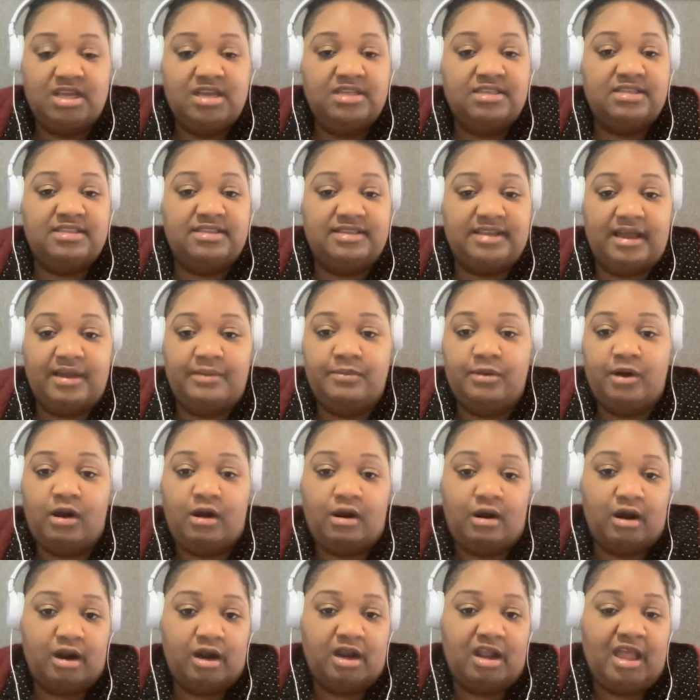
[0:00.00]
Some
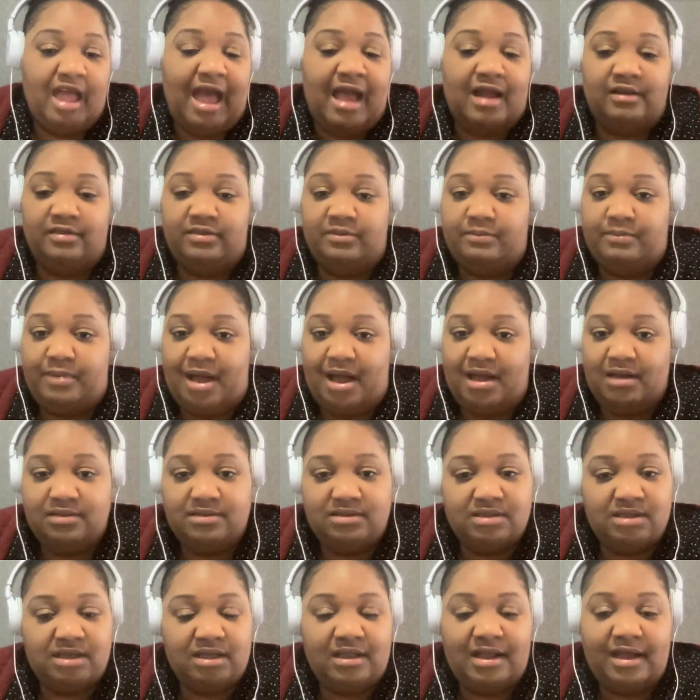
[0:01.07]
are out of the
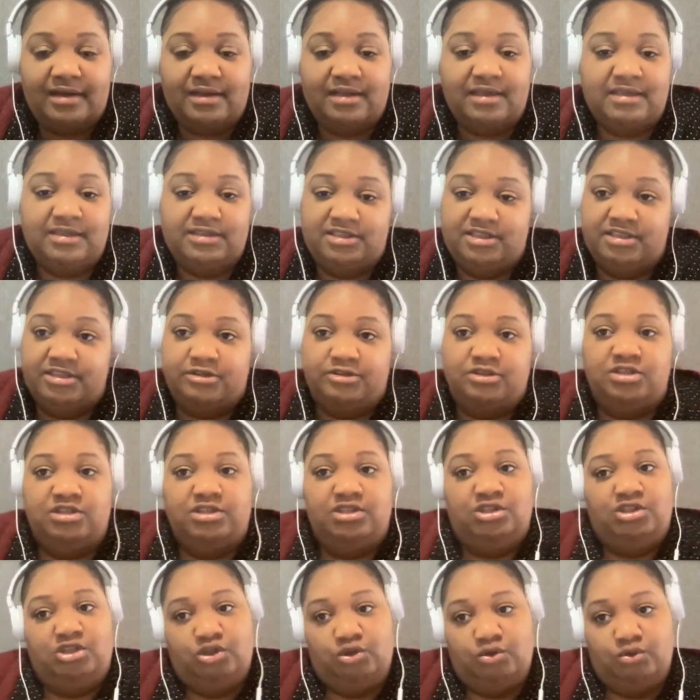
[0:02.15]
box, a lot easier to
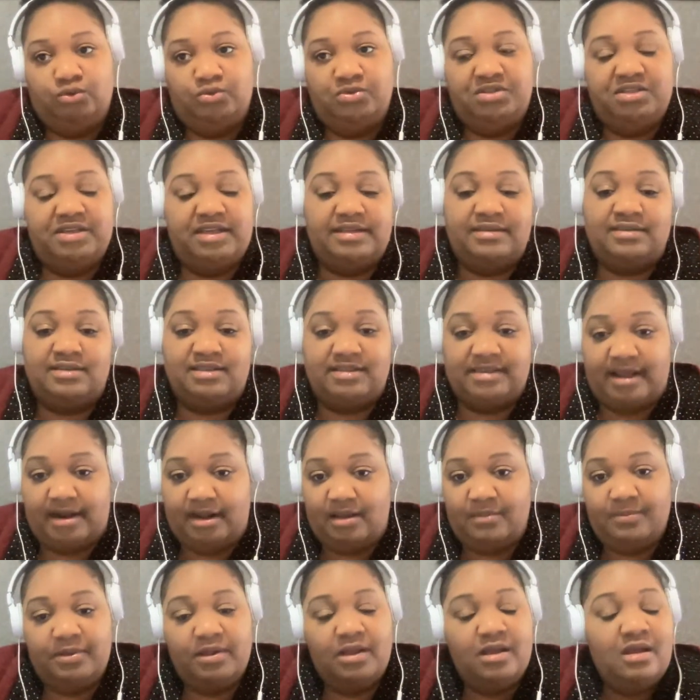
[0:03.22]
use and set
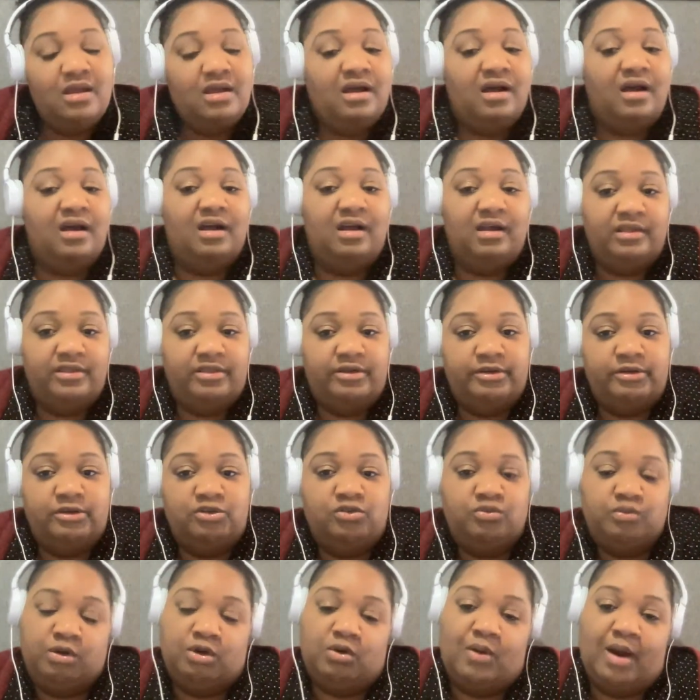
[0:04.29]
up.
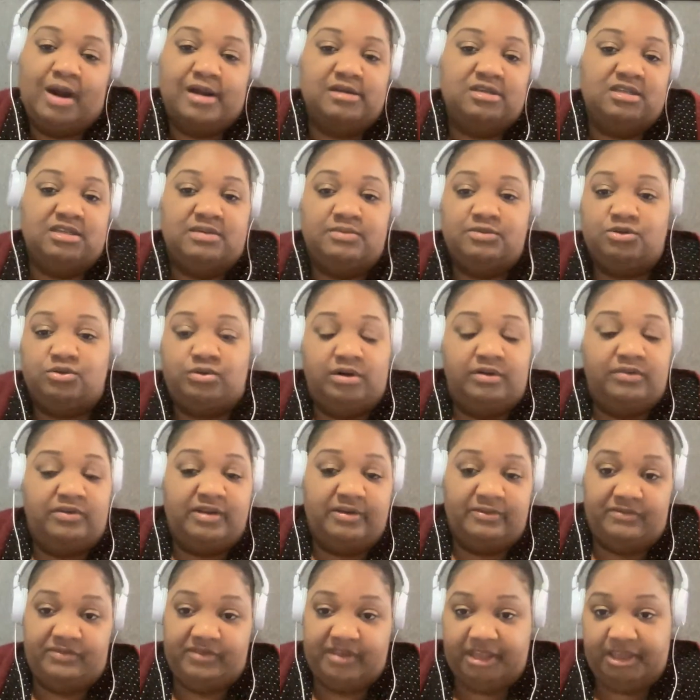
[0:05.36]
Others require some sort of
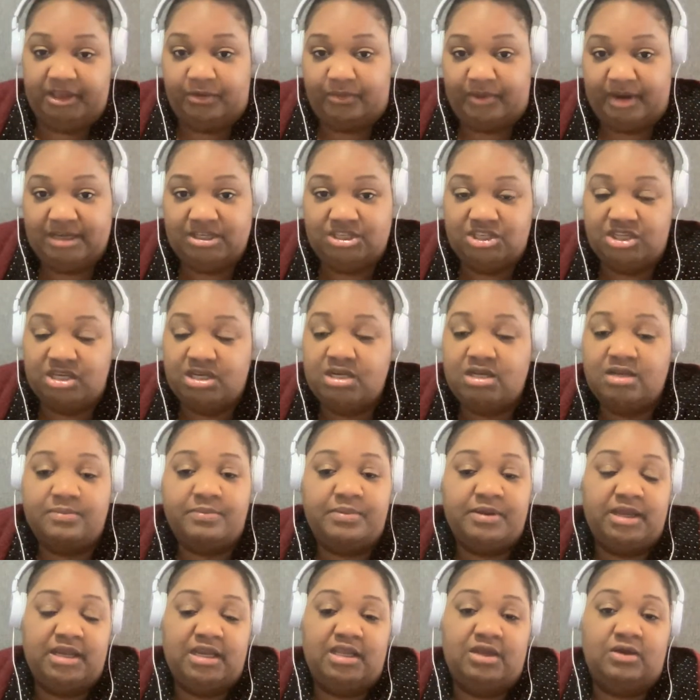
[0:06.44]
configuration
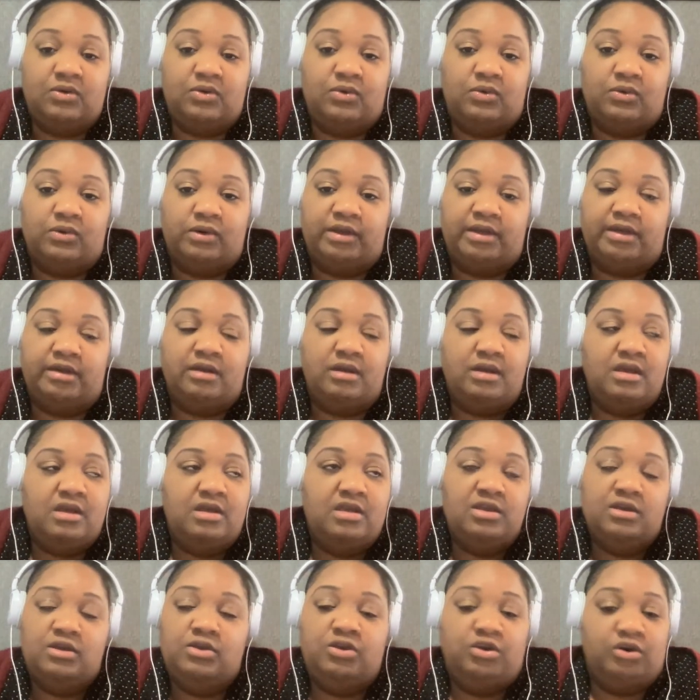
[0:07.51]
depending on
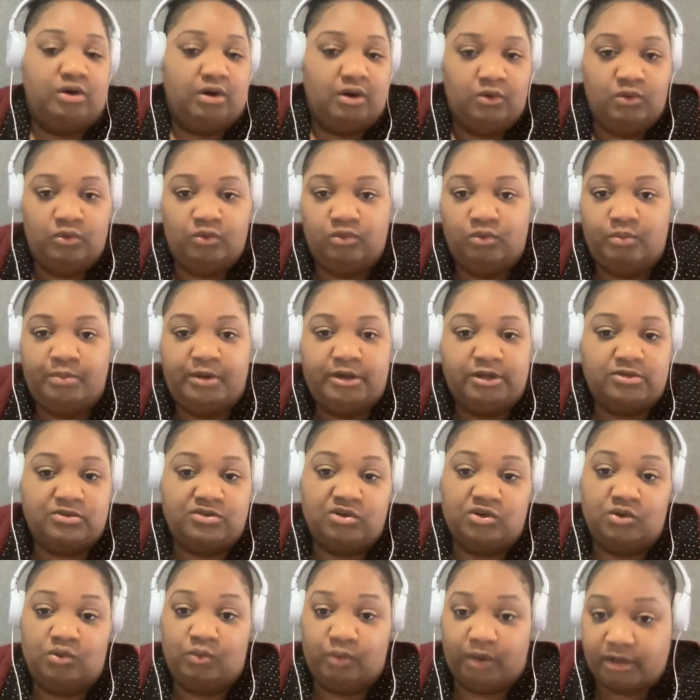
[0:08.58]
your own
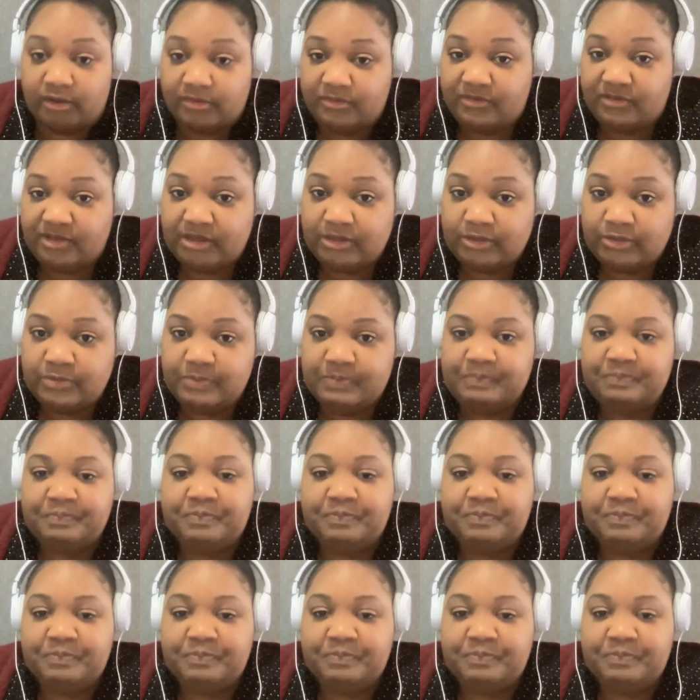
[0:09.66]
personal workflow.